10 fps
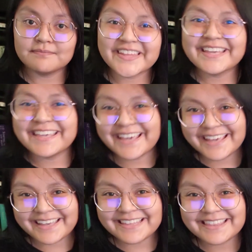
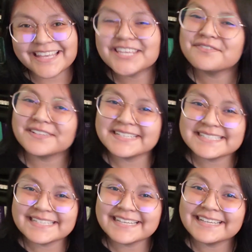Thank you for
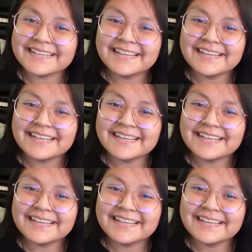listening.